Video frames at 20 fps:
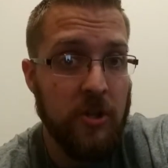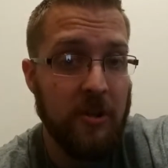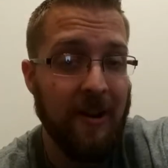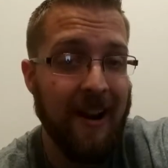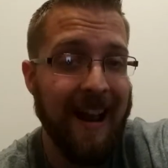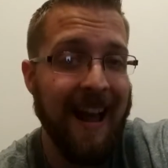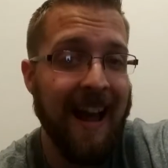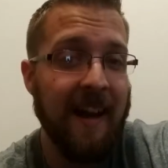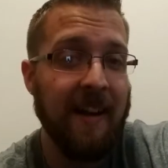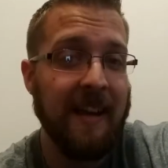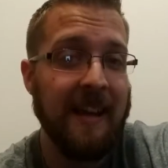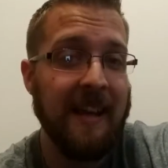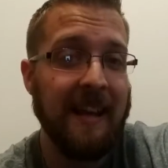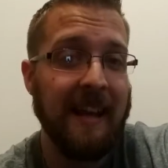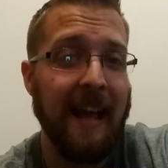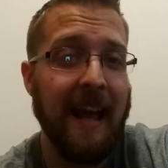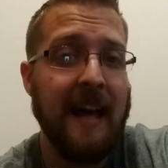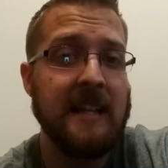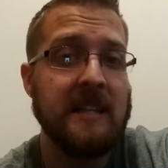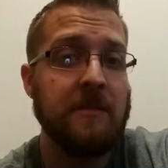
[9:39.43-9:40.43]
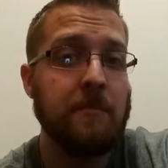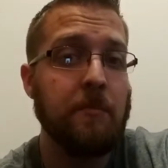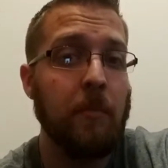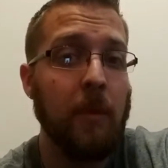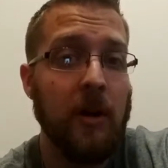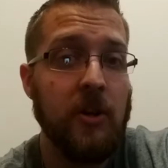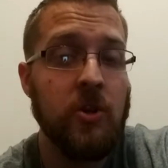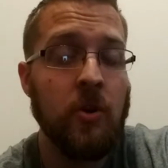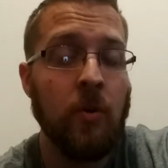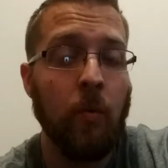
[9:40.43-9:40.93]
they're not getting as
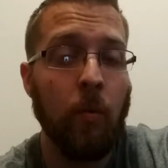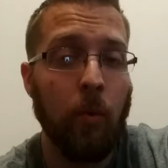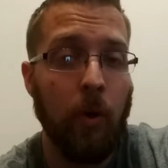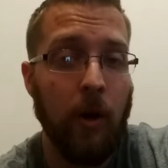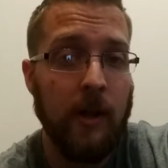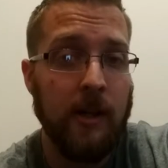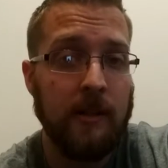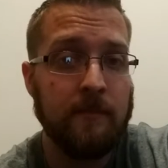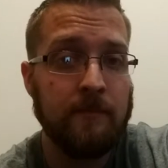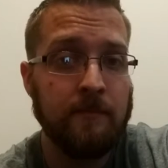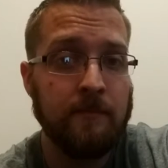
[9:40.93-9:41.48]
much water.